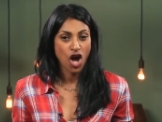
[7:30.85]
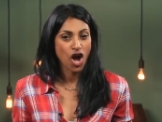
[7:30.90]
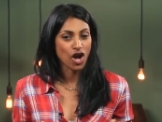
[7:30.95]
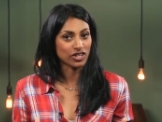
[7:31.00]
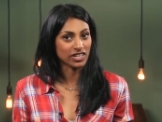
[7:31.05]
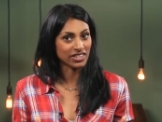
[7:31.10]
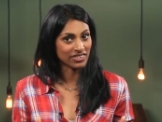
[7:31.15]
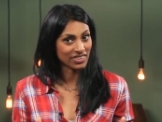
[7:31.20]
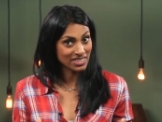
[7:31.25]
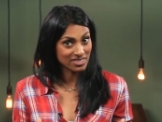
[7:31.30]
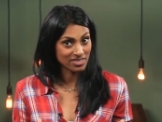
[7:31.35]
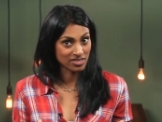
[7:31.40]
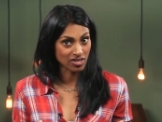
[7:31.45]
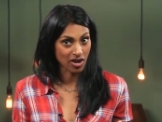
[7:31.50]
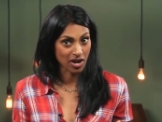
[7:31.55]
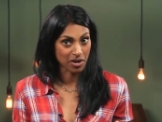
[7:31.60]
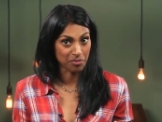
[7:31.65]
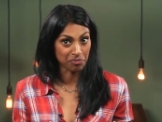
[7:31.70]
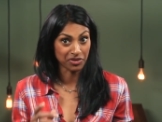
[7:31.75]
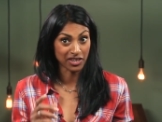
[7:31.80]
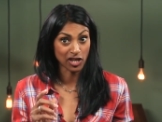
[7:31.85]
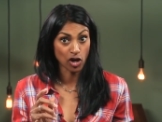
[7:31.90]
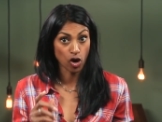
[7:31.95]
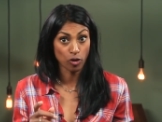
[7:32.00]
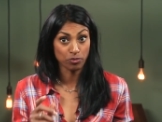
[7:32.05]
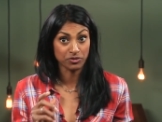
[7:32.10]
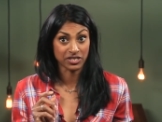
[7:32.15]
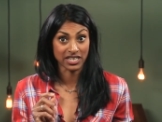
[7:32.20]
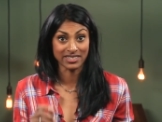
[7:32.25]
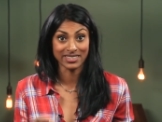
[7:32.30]
Only this time, the
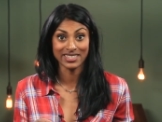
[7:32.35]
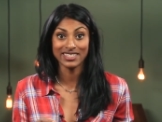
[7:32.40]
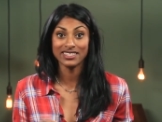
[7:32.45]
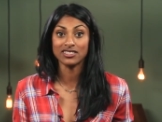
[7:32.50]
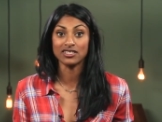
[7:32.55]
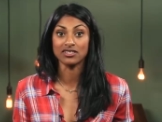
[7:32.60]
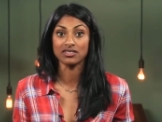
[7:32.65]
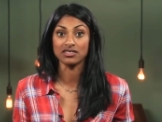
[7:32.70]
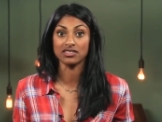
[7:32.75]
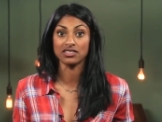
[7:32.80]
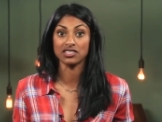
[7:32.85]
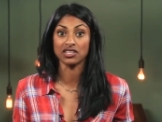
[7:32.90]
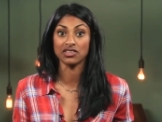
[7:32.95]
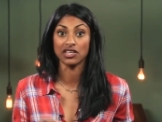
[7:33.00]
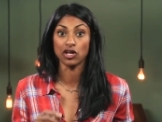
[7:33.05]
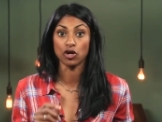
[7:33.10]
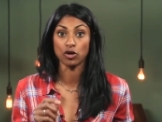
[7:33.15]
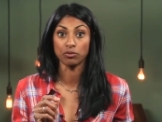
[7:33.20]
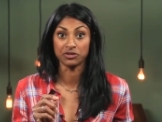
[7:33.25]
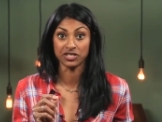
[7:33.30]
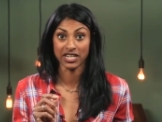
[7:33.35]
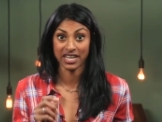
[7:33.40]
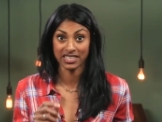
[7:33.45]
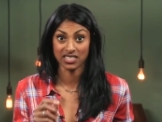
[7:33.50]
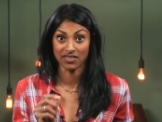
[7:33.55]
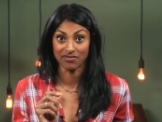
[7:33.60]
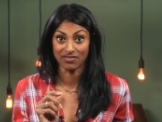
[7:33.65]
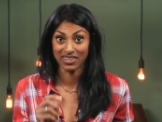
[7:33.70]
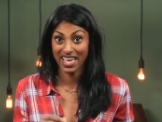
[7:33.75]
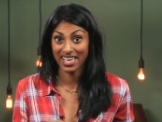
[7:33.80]
object distance to the
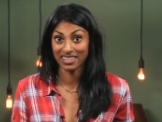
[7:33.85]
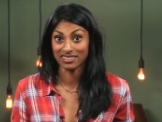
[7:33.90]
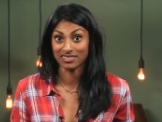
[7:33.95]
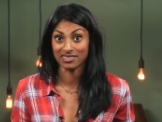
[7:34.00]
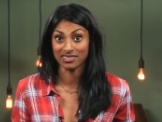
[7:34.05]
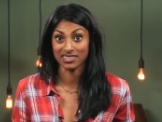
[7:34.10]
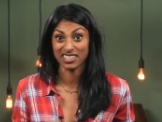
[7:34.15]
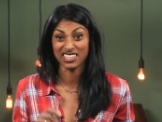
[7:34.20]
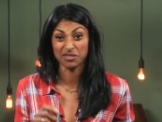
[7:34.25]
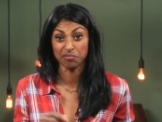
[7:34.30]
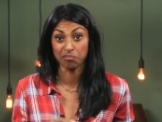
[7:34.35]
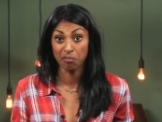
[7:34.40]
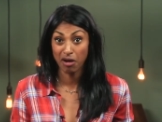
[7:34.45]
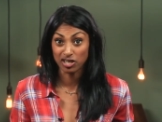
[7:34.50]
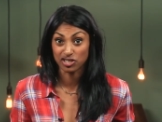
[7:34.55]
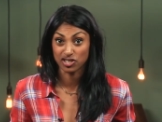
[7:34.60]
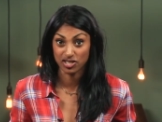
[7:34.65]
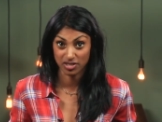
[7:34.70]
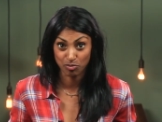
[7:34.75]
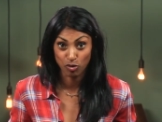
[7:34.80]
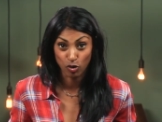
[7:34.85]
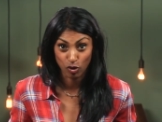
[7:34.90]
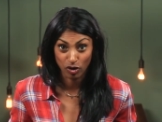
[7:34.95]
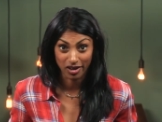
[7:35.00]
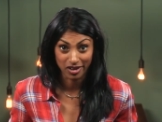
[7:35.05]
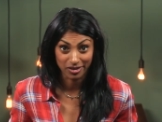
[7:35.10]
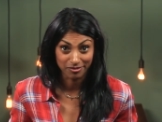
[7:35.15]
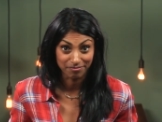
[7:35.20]
objective lens is much smaller.